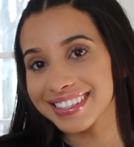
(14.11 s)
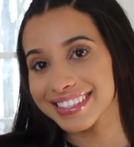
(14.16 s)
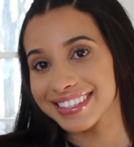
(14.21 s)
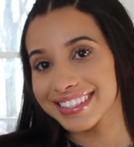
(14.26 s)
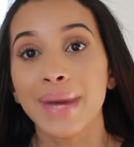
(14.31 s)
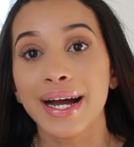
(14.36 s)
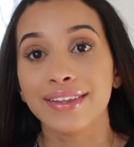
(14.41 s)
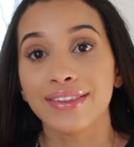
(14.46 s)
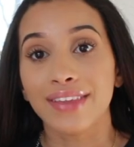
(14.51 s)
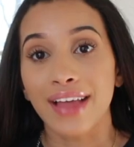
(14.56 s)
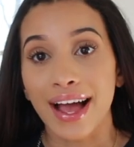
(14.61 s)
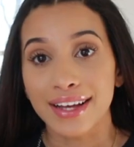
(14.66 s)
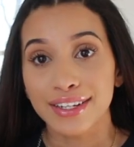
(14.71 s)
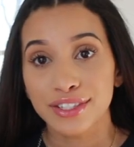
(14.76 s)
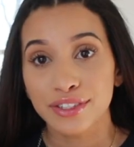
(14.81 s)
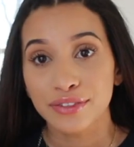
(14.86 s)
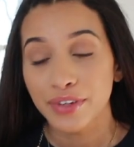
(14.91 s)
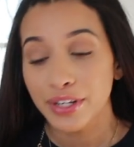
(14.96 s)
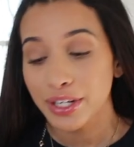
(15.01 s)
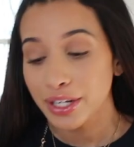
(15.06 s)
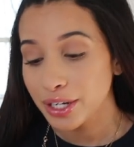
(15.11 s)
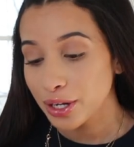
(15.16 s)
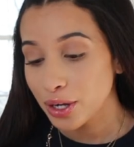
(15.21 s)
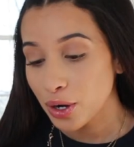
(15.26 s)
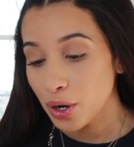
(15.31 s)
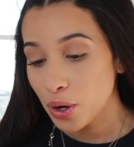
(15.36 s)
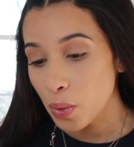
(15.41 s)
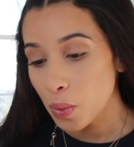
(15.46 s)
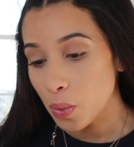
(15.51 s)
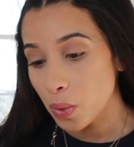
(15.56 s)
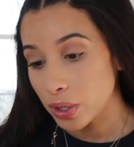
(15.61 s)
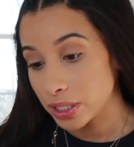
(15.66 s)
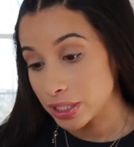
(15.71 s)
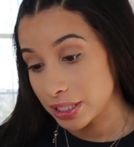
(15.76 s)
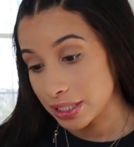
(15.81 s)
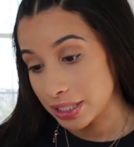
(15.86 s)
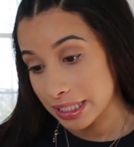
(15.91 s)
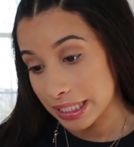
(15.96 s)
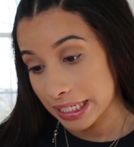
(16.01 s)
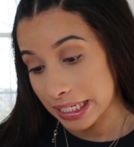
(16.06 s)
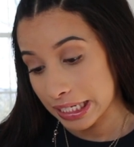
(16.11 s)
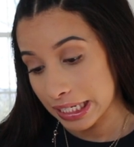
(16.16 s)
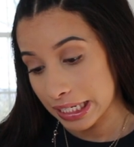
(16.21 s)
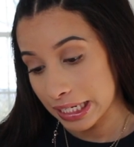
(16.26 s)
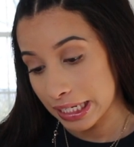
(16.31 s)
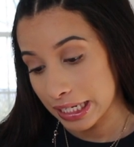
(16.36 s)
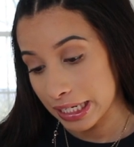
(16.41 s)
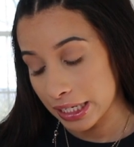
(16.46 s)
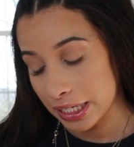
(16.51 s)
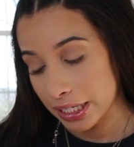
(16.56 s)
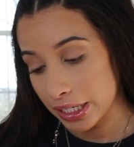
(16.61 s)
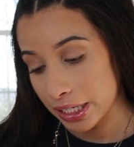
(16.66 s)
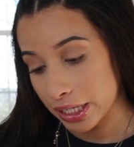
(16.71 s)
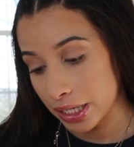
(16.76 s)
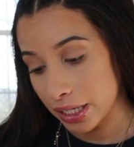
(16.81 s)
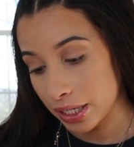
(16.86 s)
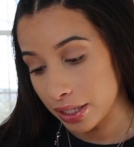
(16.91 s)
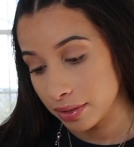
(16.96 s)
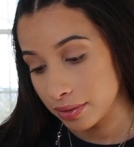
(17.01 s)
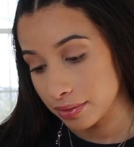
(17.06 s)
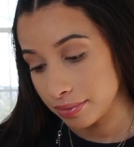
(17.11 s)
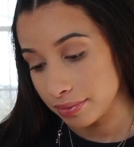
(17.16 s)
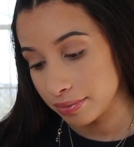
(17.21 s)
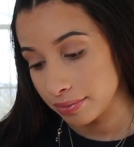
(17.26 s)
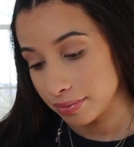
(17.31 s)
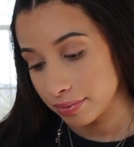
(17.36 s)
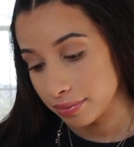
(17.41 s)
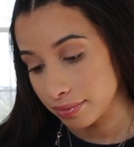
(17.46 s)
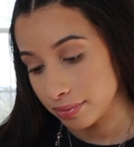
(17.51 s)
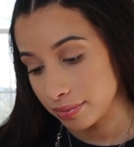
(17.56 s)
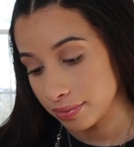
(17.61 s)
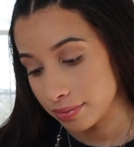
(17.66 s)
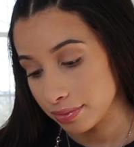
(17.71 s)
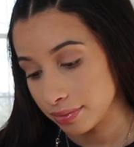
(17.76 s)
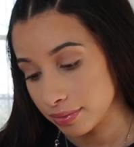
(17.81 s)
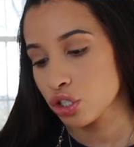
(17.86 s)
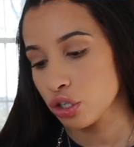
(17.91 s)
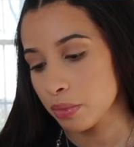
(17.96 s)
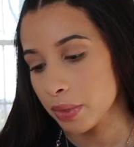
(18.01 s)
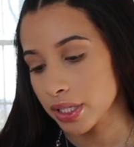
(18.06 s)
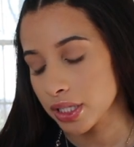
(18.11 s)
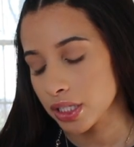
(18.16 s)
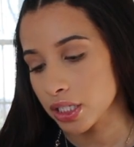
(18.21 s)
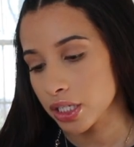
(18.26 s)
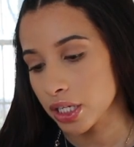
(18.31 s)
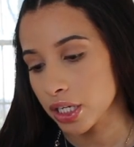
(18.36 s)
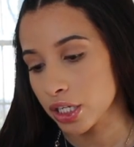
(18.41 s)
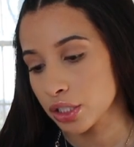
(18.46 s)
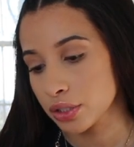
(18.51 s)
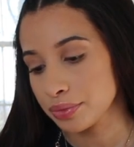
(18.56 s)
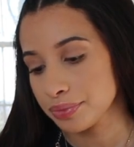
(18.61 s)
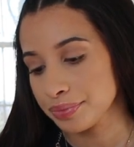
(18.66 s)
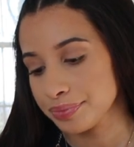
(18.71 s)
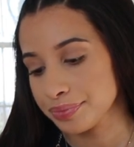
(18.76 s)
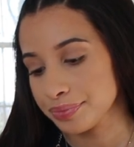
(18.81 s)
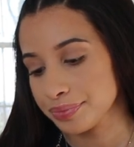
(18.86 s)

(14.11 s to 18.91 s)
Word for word: My last video was in two months ago.